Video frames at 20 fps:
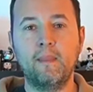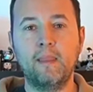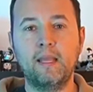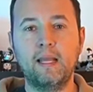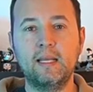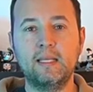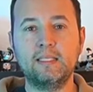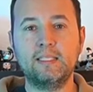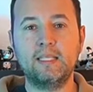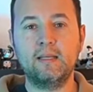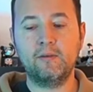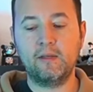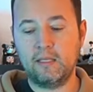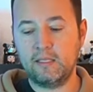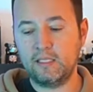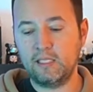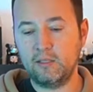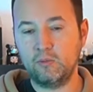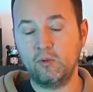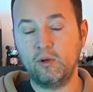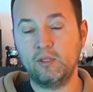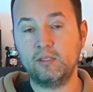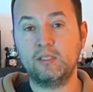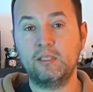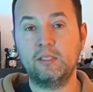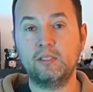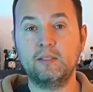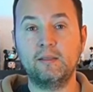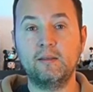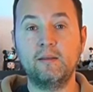And it's definitely worth
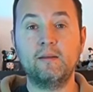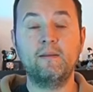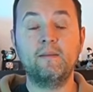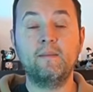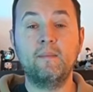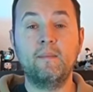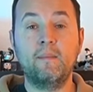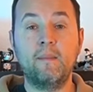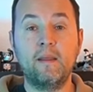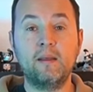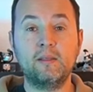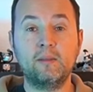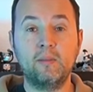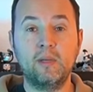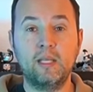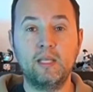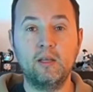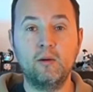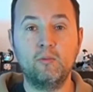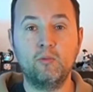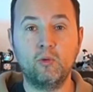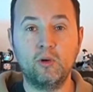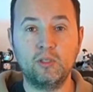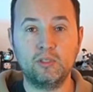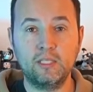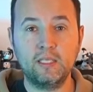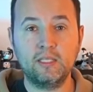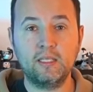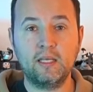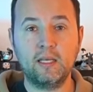it. Speaking of worth
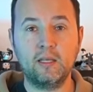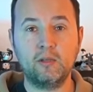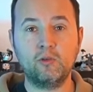it,